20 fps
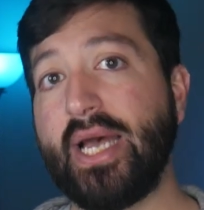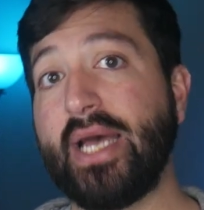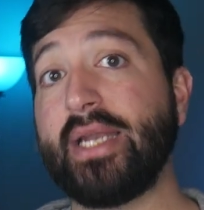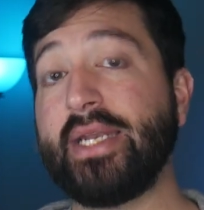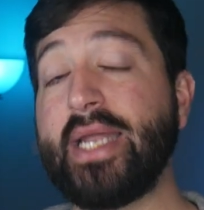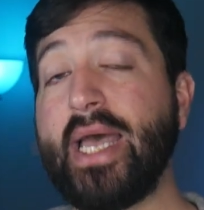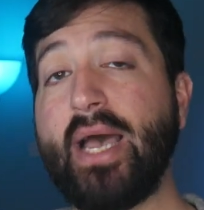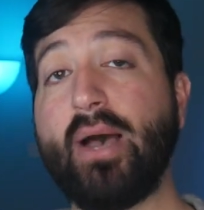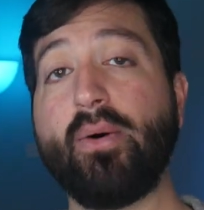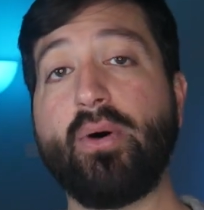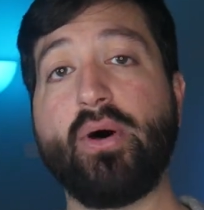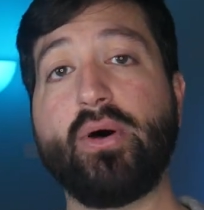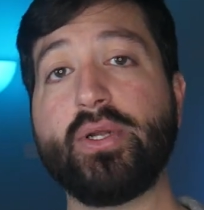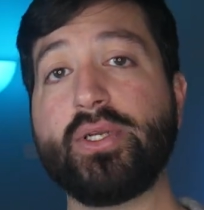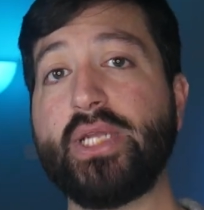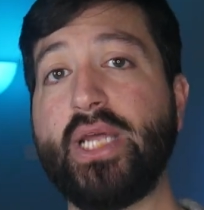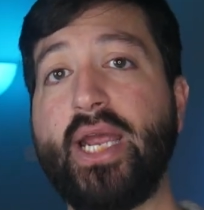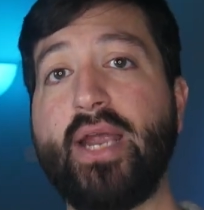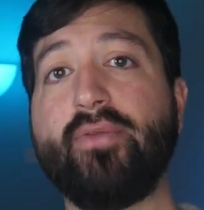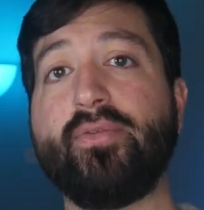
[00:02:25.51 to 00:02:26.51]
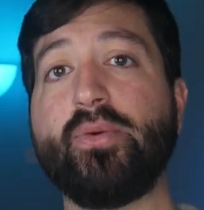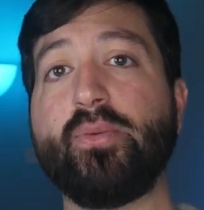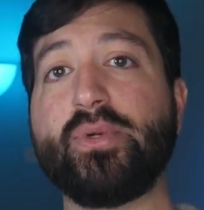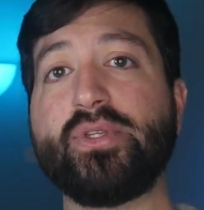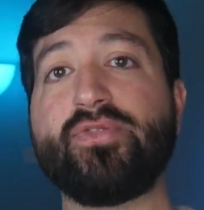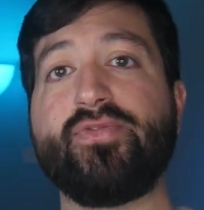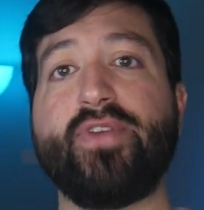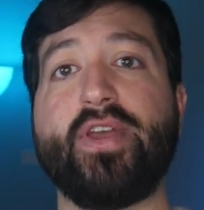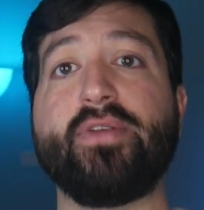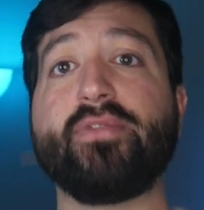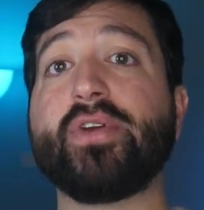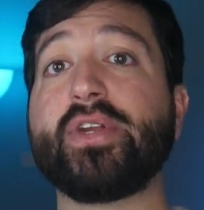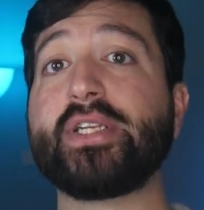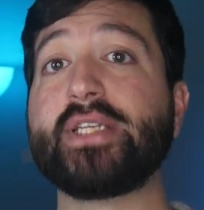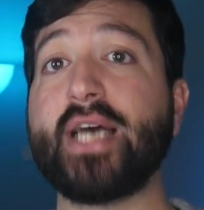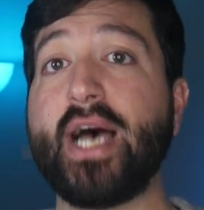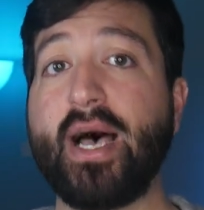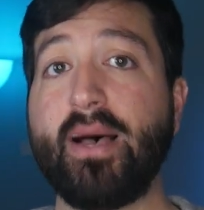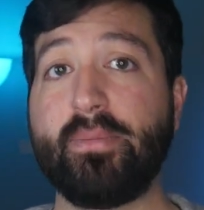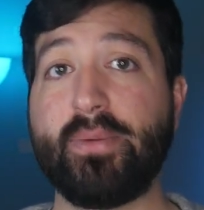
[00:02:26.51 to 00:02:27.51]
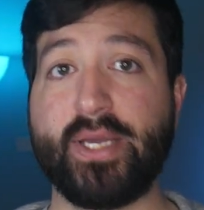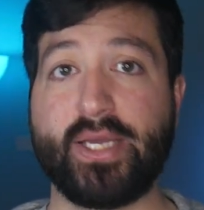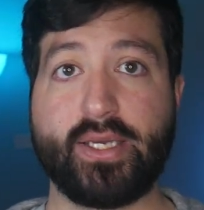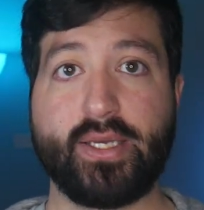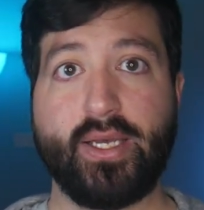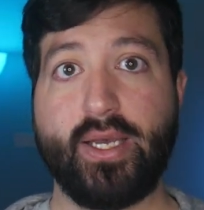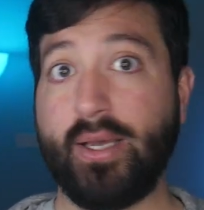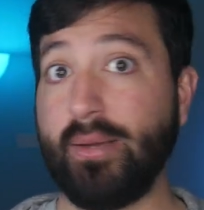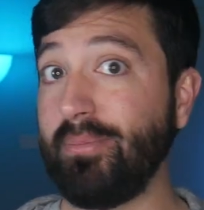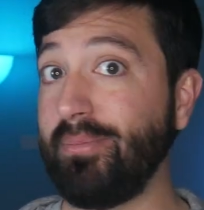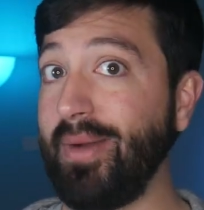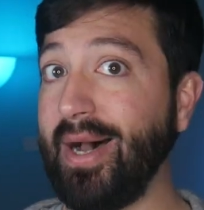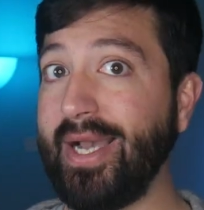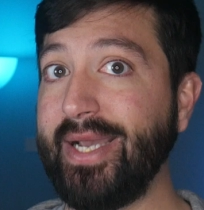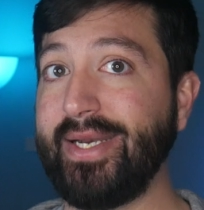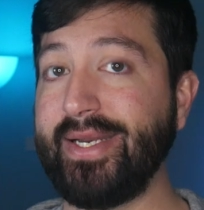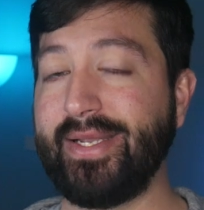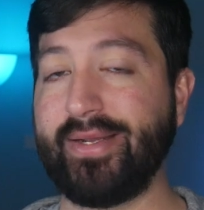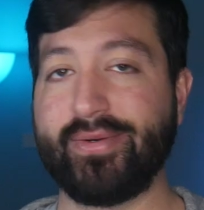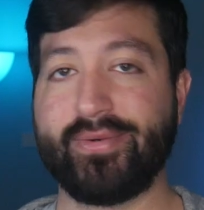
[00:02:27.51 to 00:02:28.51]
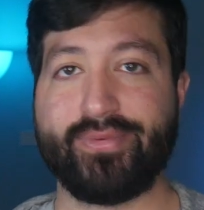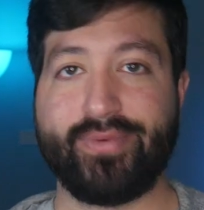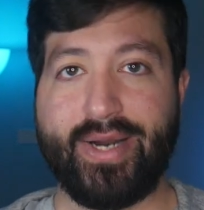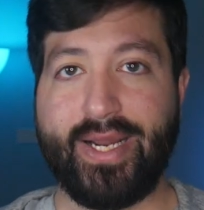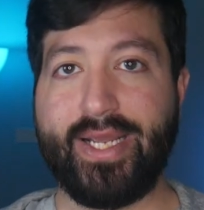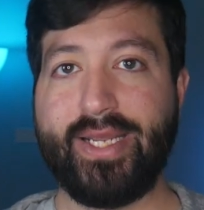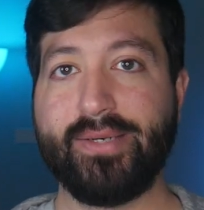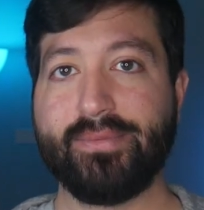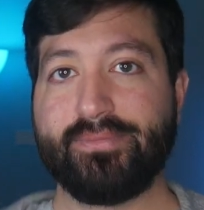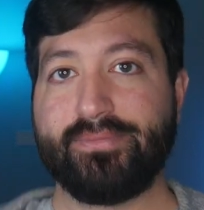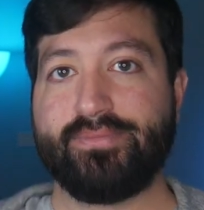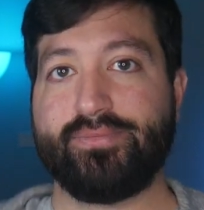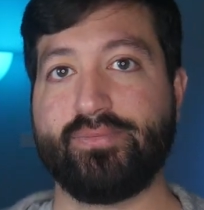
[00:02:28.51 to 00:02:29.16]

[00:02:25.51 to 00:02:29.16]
Now, on to everyone's favorite topic, mining, right?